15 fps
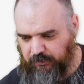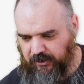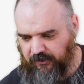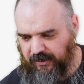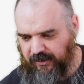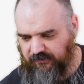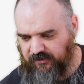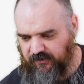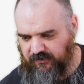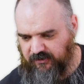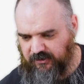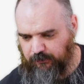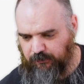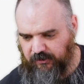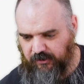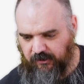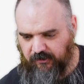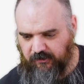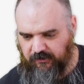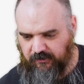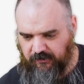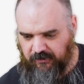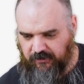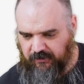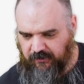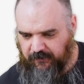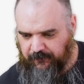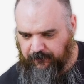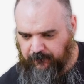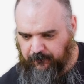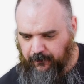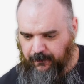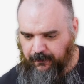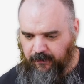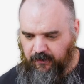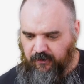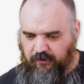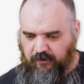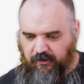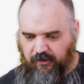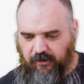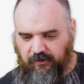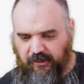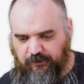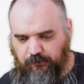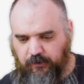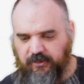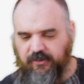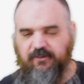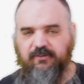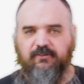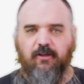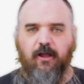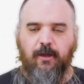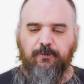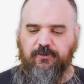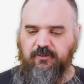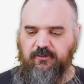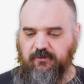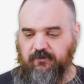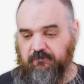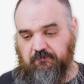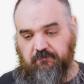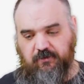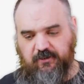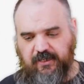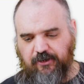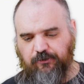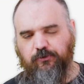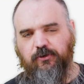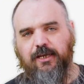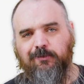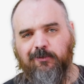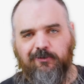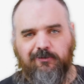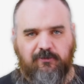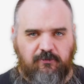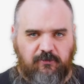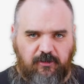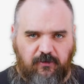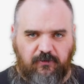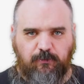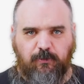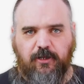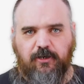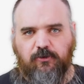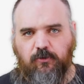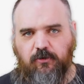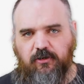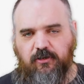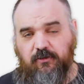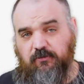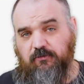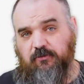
better have 7-zip in there. Uh, last one is options, schedule enabled, self-explanatory.